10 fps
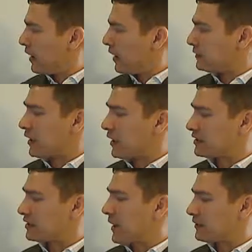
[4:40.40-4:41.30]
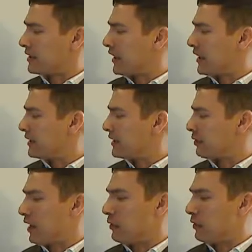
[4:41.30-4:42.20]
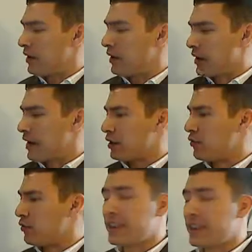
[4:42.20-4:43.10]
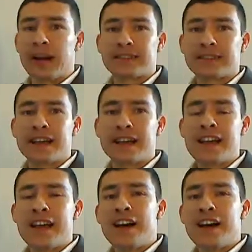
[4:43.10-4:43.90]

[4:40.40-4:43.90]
He talks about ties. The great thing about ties,